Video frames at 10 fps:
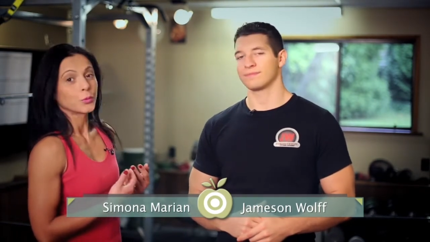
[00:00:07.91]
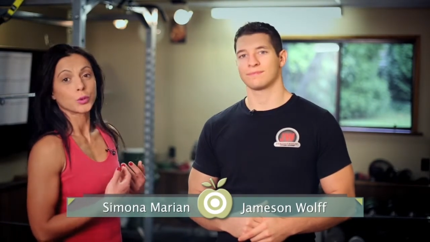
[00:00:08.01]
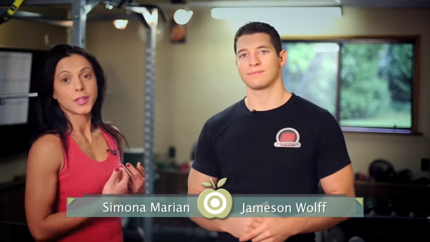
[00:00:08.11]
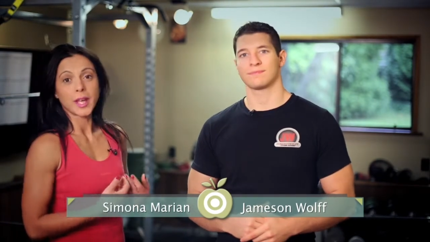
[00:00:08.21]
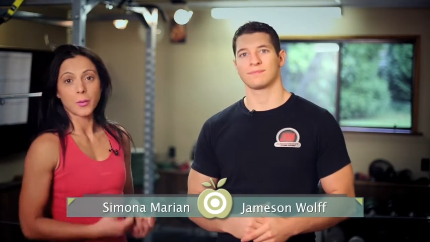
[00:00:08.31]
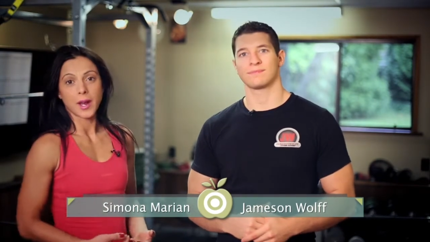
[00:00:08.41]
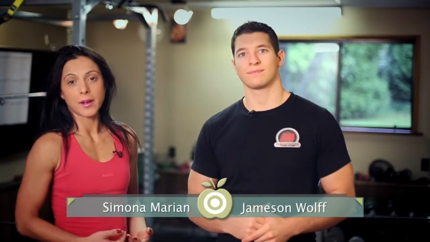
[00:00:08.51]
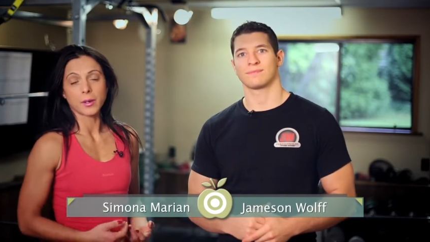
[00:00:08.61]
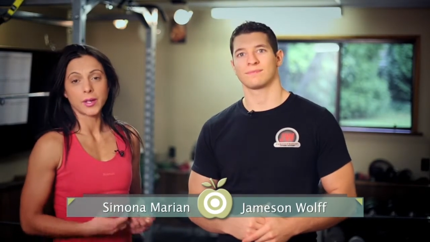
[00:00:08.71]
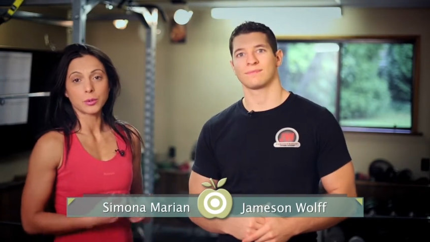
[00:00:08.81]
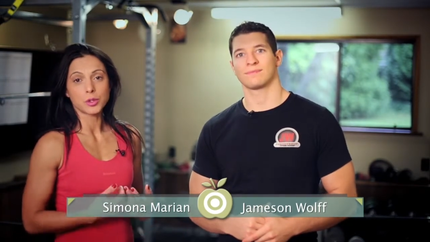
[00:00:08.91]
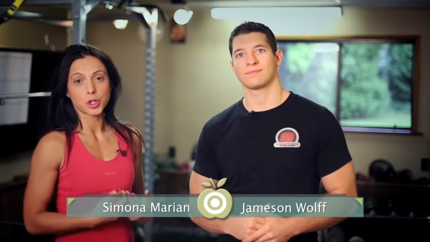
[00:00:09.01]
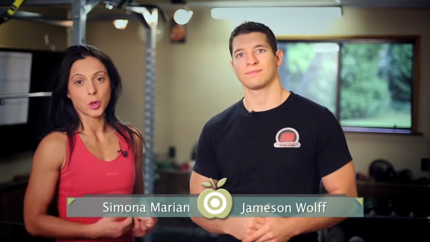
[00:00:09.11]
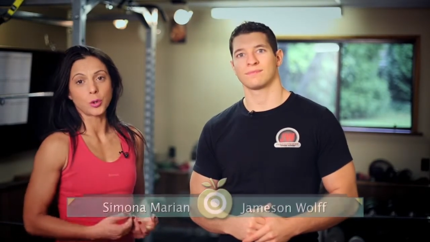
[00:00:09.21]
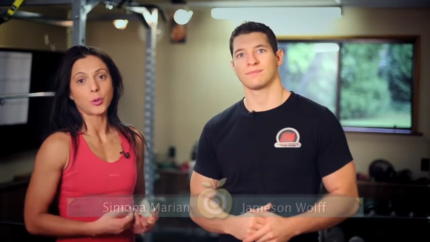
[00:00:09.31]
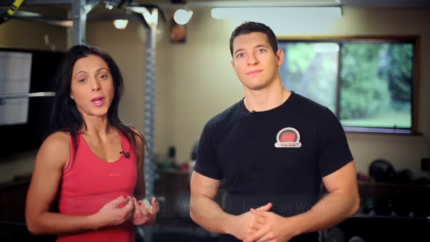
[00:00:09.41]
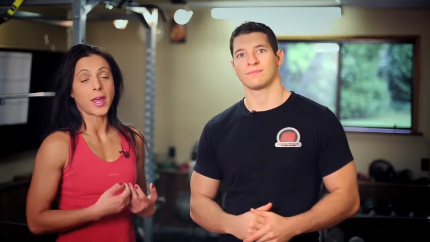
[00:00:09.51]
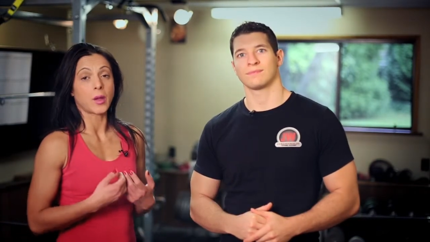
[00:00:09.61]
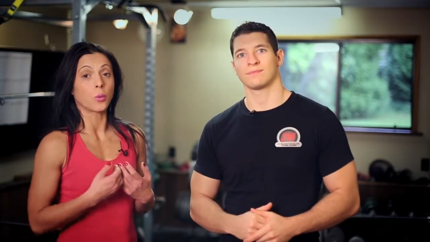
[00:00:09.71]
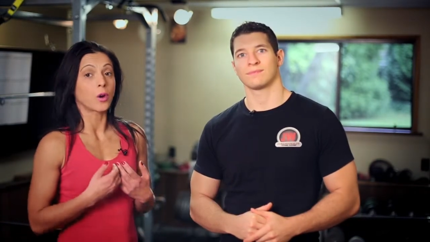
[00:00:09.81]
Speaker 1: Today we are going to show you
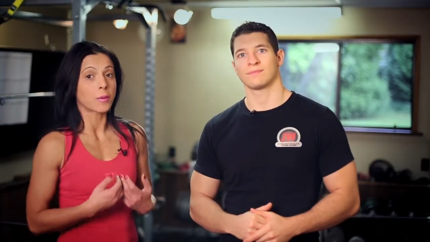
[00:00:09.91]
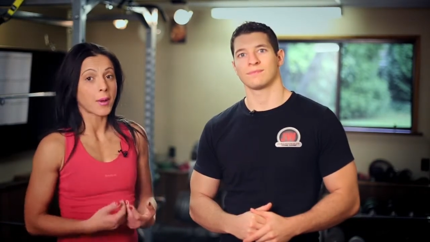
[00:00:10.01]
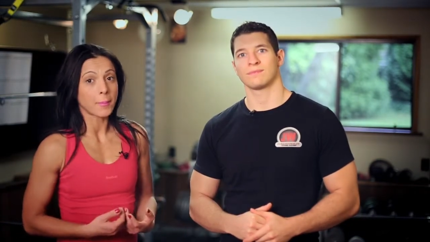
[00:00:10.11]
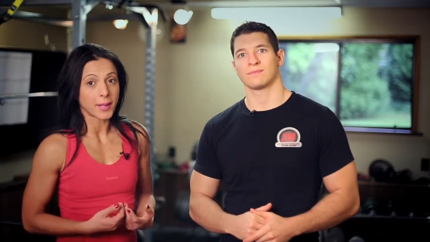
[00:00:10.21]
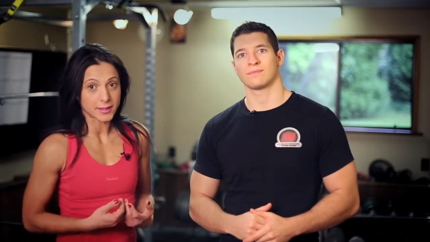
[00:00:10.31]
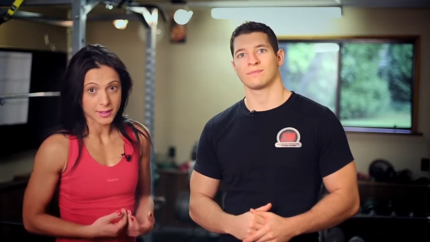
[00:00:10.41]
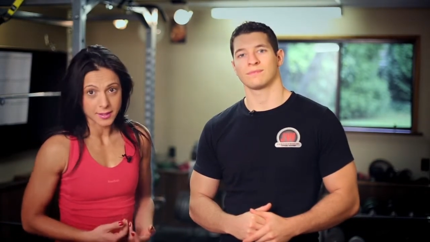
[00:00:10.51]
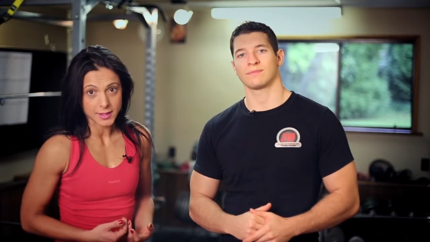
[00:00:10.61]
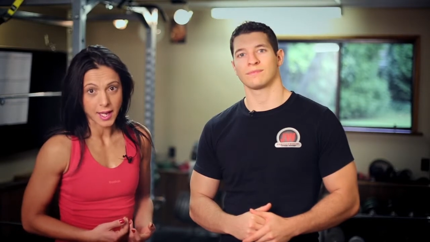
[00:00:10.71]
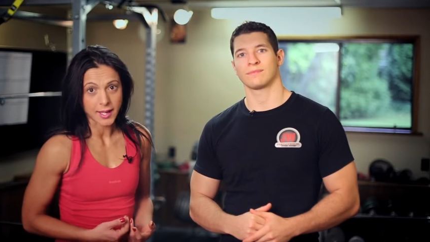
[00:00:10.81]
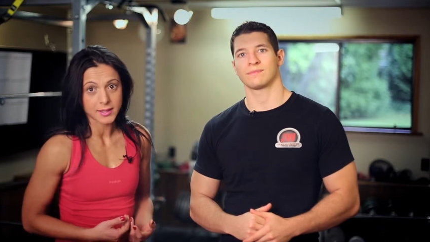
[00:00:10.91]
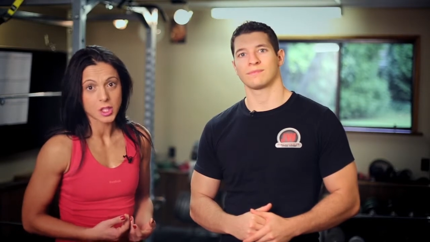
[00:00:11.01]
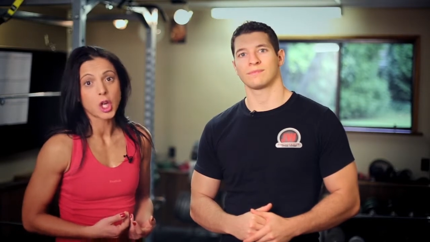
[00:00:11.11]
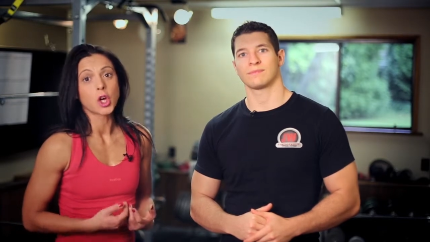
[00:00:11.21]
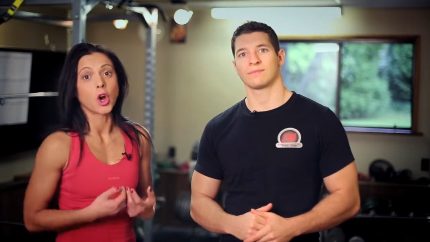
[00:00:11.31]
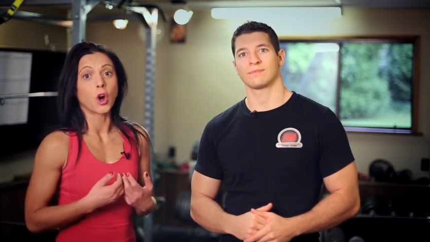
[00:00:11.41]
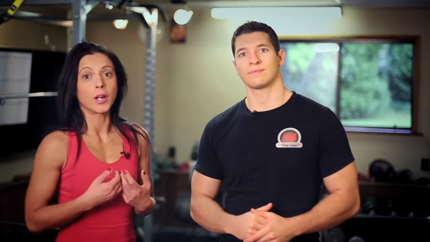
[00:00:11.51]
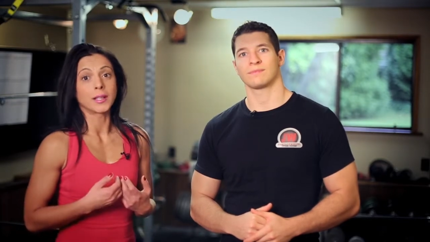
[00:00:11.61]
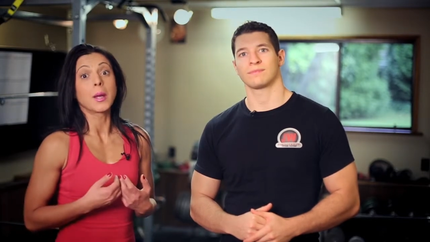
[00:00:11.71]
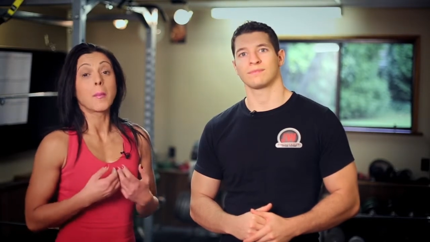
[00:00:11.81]
a warm-up exercise
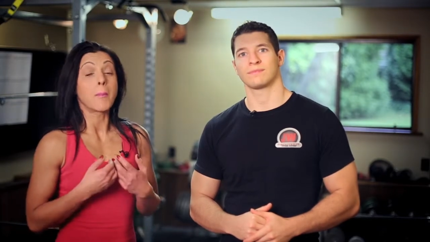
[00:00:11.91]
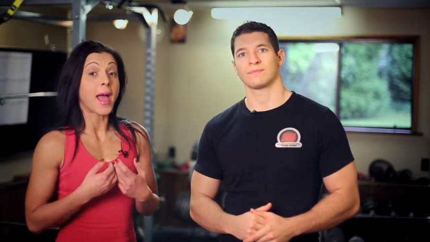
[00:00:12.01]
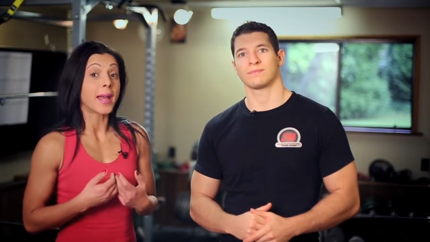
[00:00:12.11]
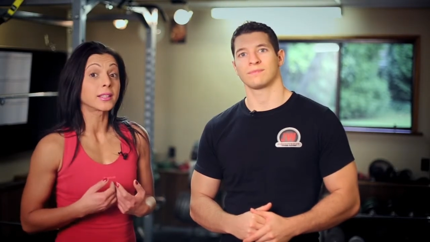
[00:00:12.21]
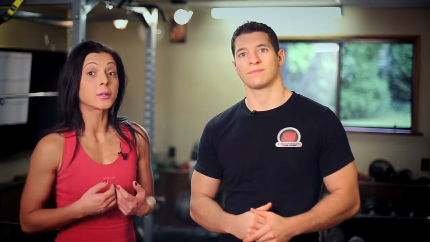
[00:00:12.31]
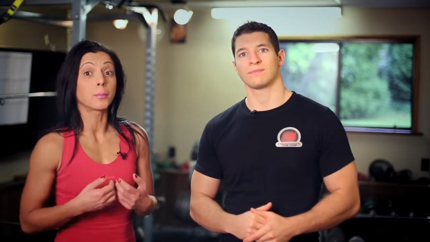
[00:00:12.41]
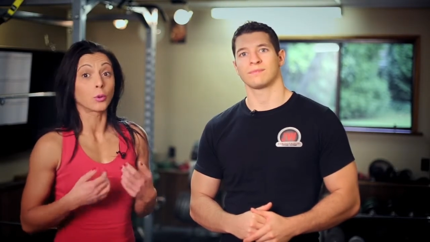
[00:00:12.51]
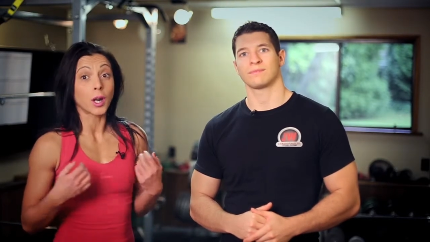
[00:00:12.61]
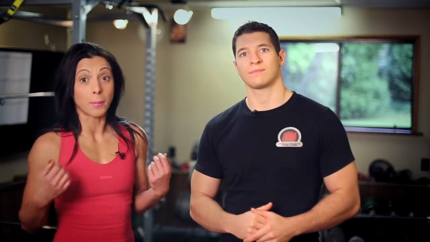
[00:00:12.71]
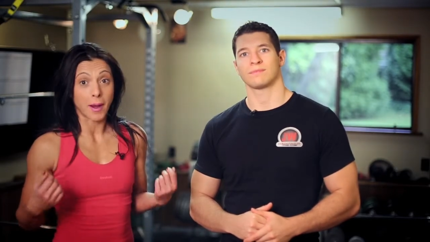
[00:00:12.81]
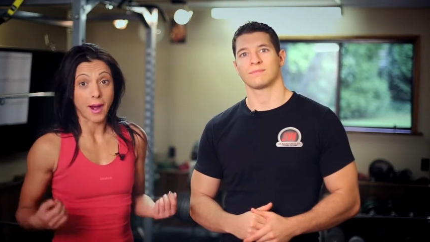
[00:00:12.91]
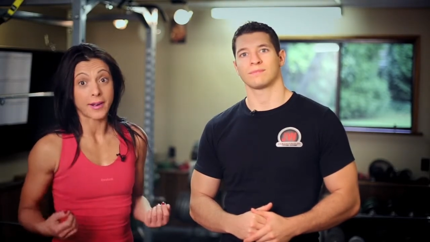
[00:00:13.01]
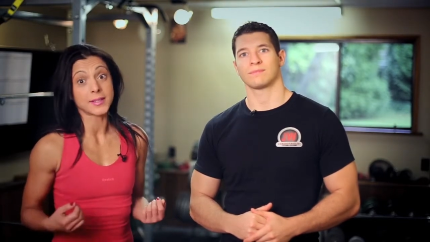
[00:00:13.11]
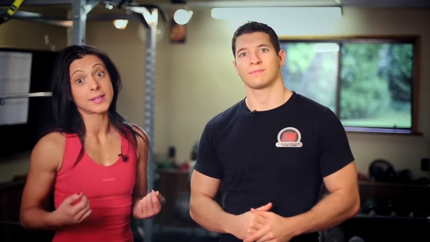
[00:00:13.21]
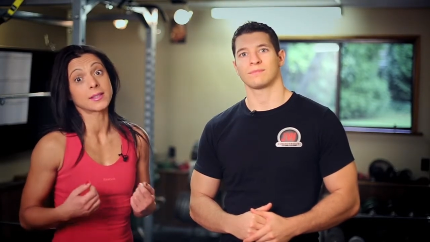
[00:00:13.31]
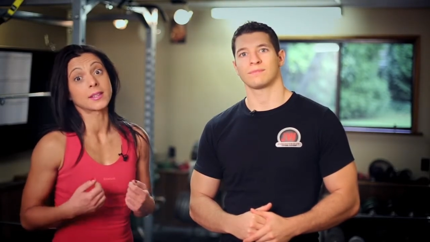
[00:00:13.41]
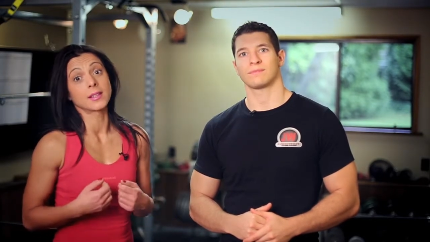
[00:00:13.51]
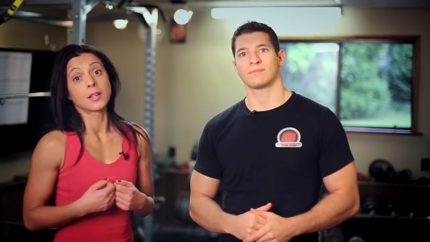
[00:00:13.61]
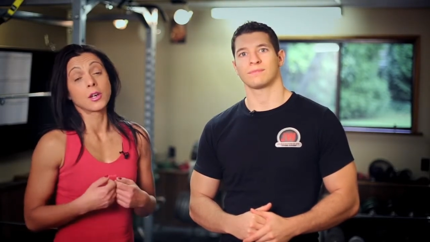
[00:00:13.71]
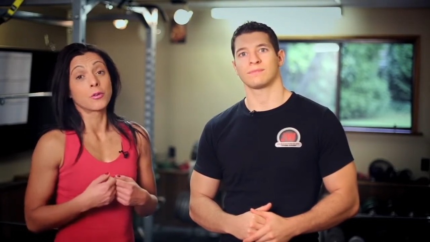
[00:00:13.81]
called Band Pull Aparts
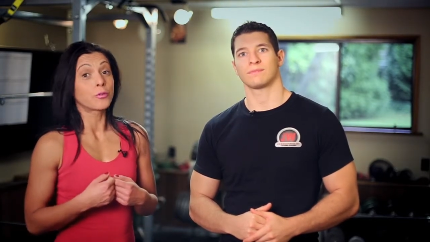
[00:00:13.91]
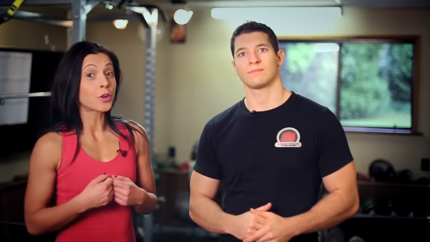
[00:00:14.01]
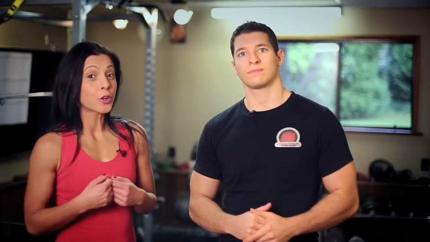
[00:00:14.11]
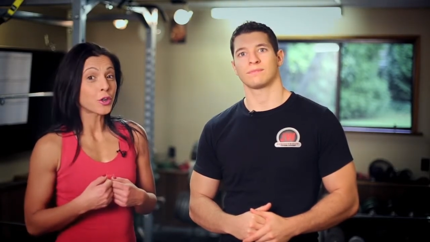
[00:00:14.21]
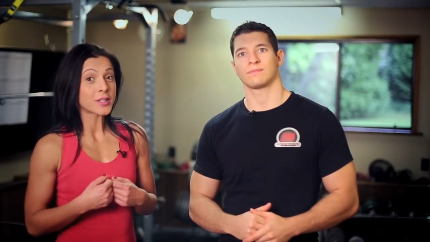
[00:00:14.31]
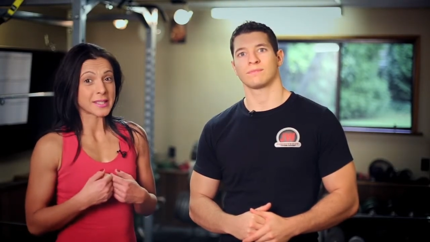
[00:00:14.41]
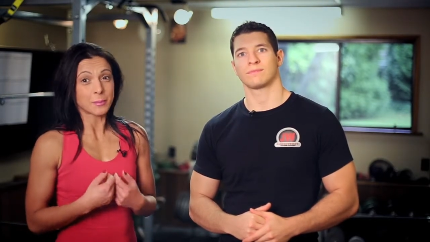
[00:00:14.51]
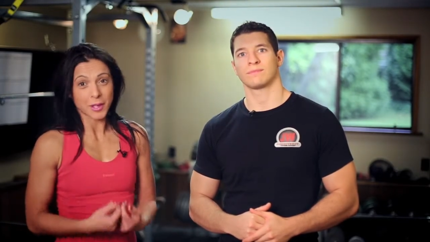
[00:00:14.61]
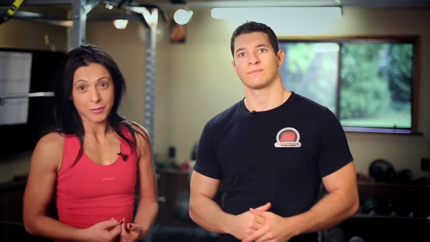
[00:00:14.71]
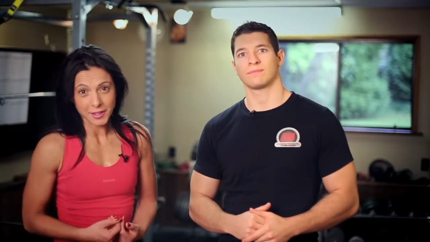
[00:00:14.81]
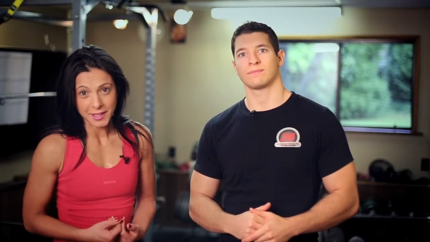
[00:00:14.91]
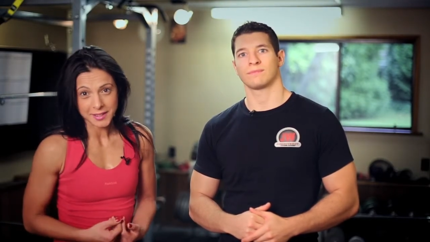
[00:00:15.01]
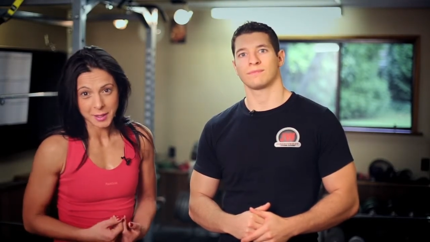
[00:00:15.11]
for your simple fitness